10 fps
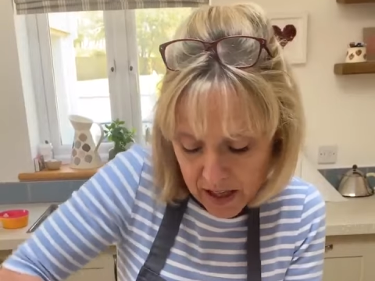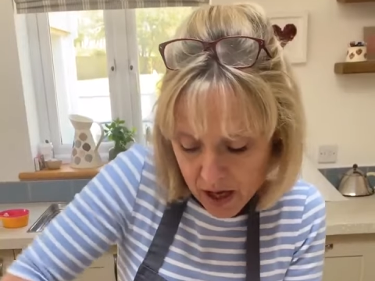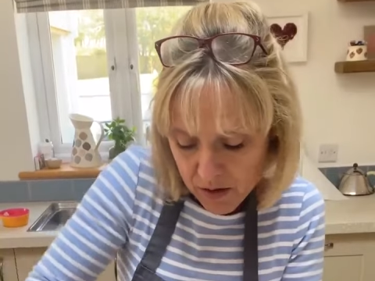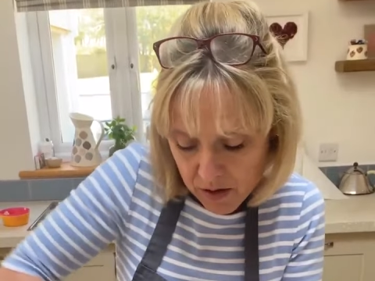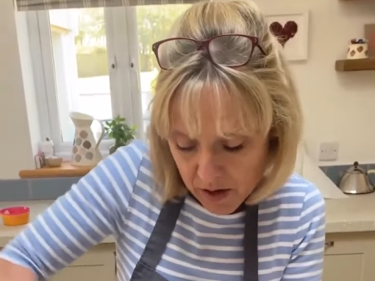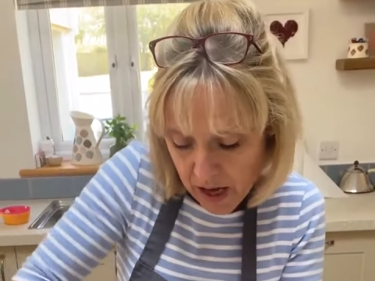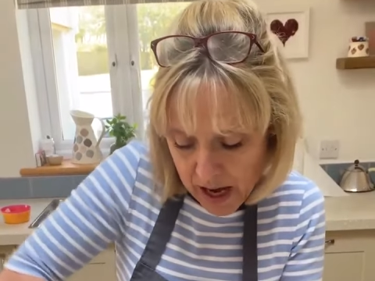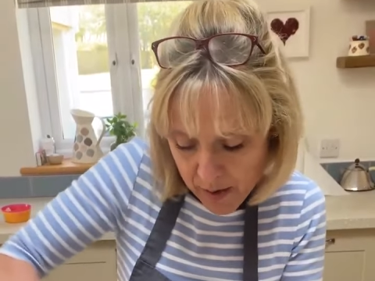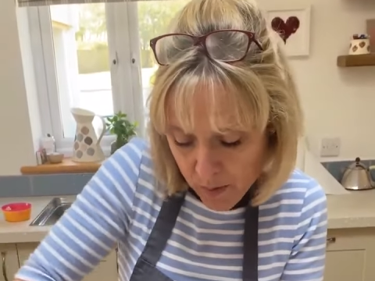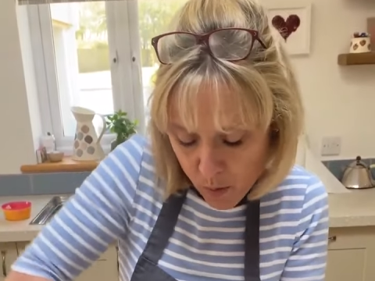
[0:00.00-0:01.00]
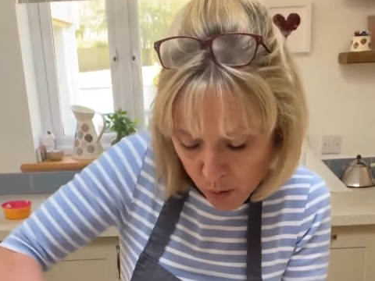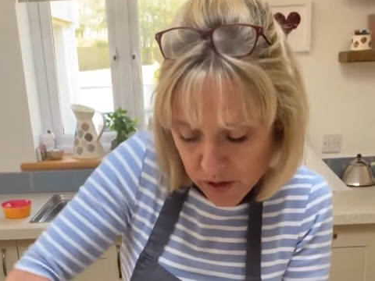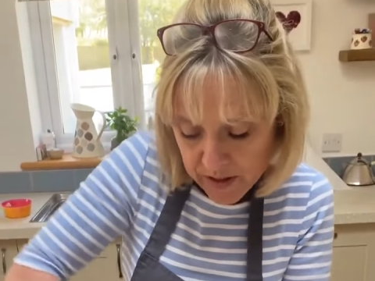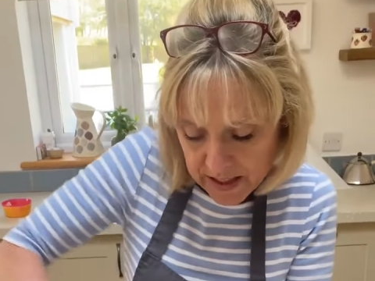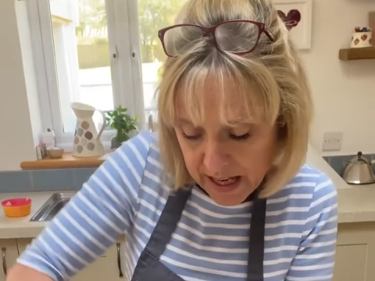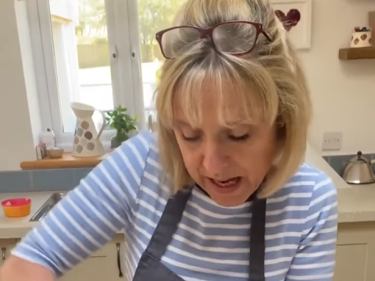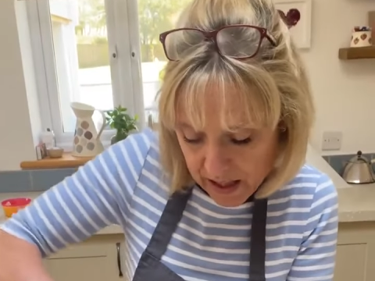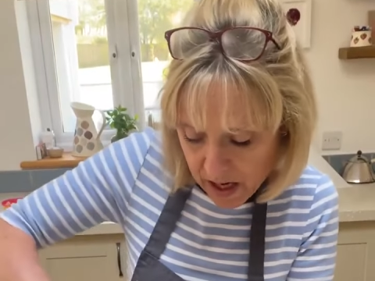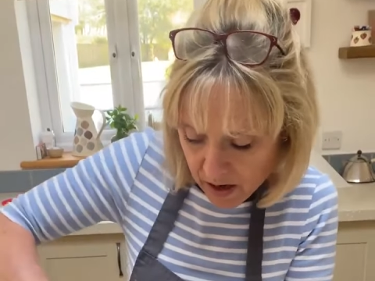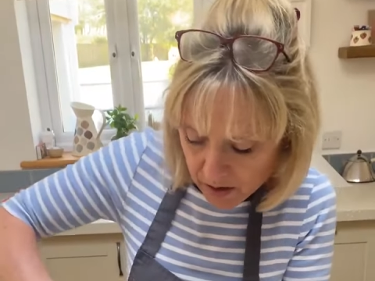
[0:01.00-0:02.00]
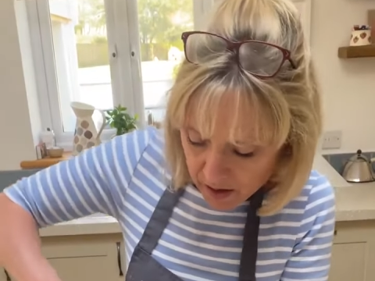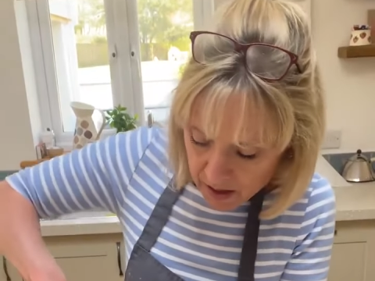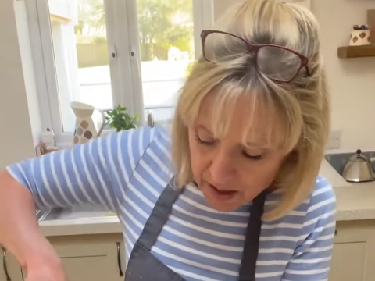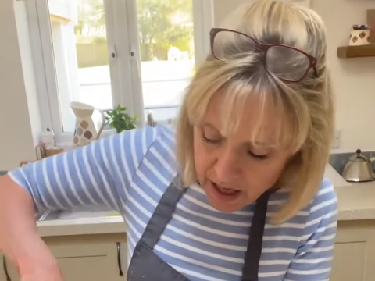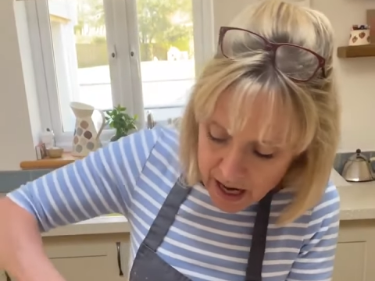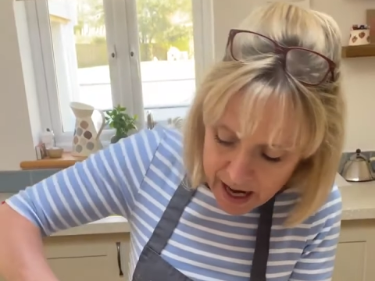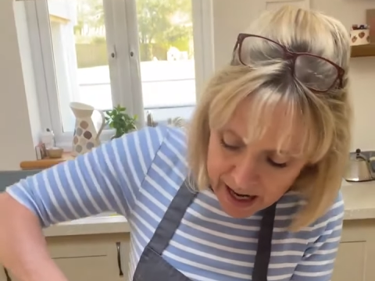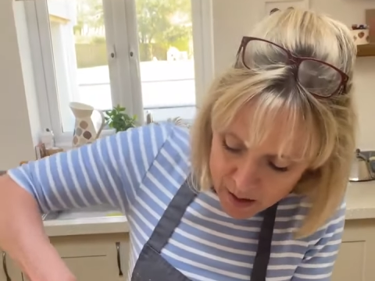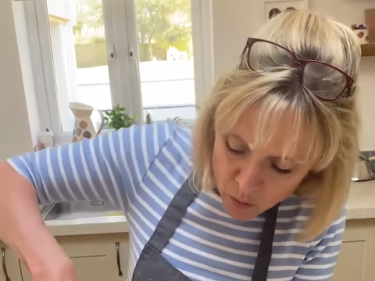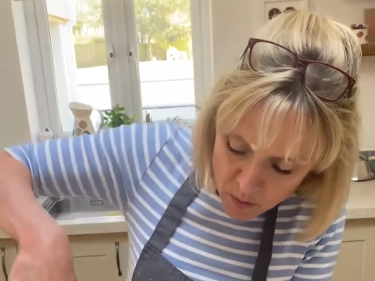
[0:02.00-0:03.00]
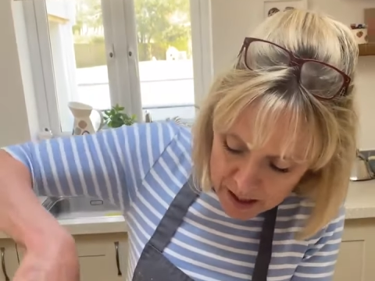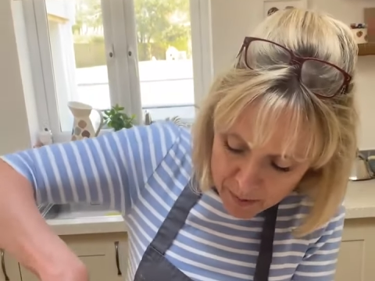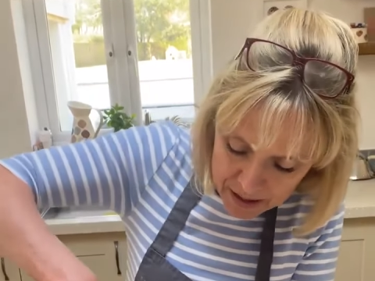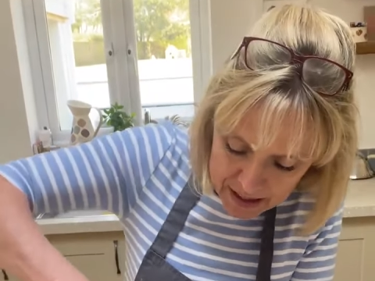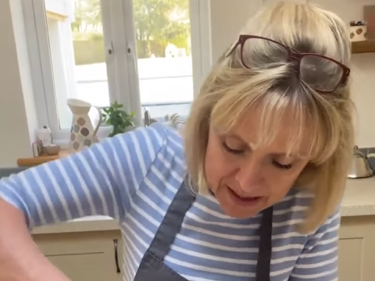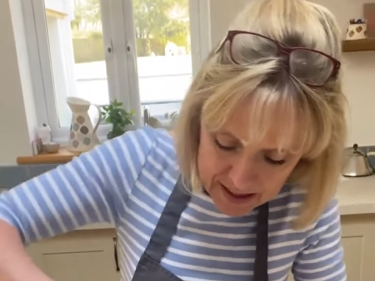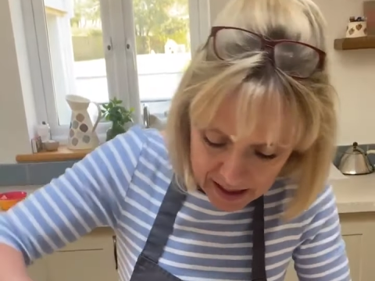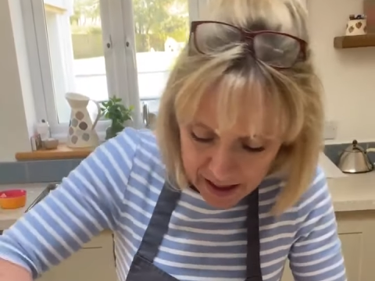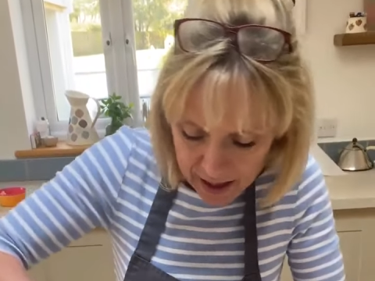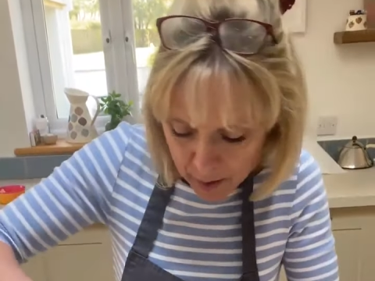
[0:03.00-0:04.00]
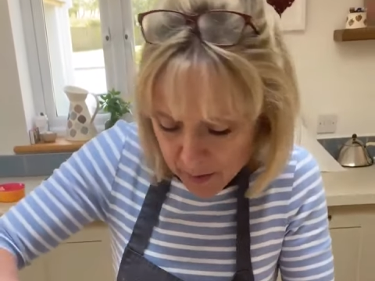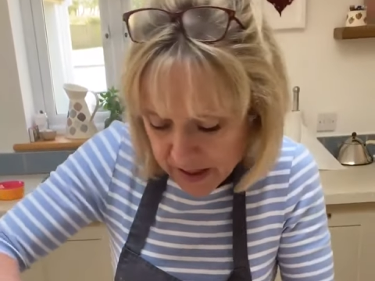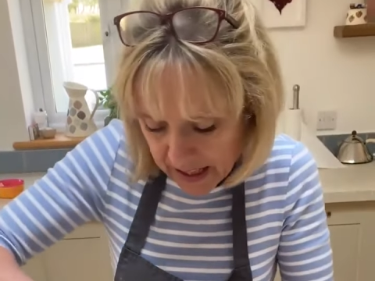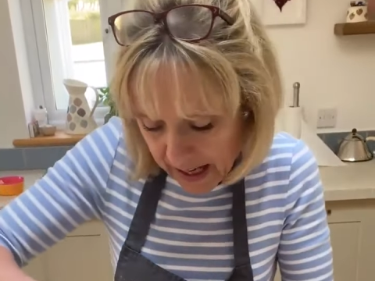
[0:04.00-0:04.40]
egg yolk, water as the egg yolk. And when it begins to clump